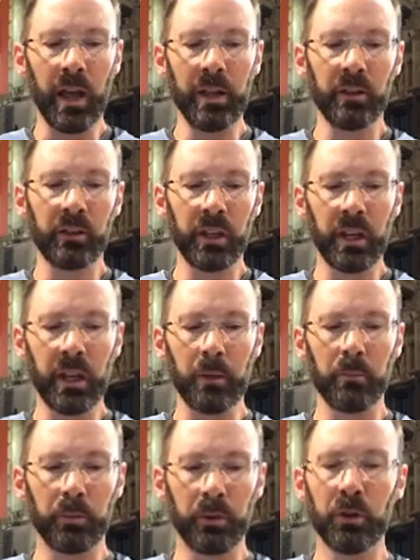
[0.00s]
anything
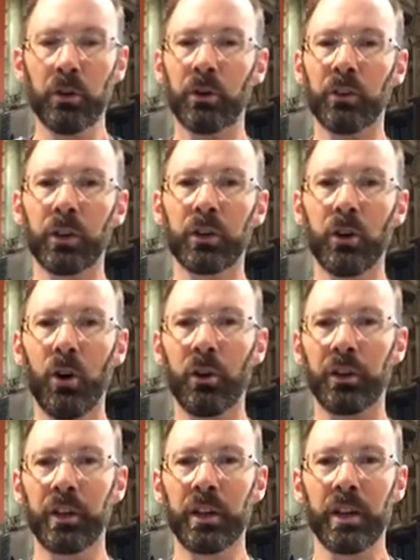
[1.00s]
impure that
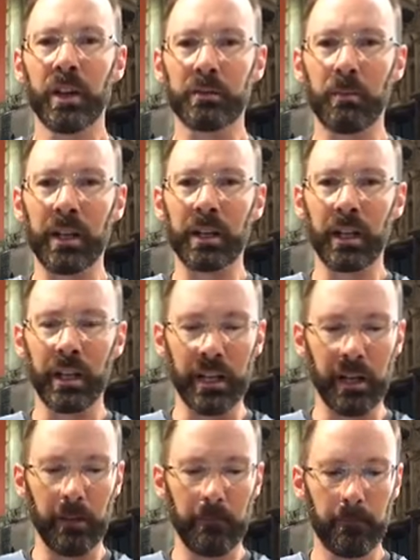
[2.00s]
God has made
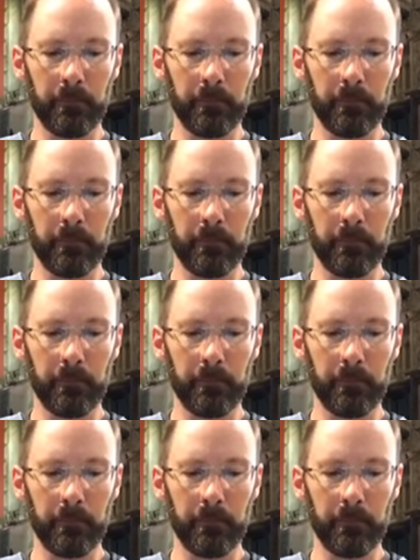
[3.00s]
clean."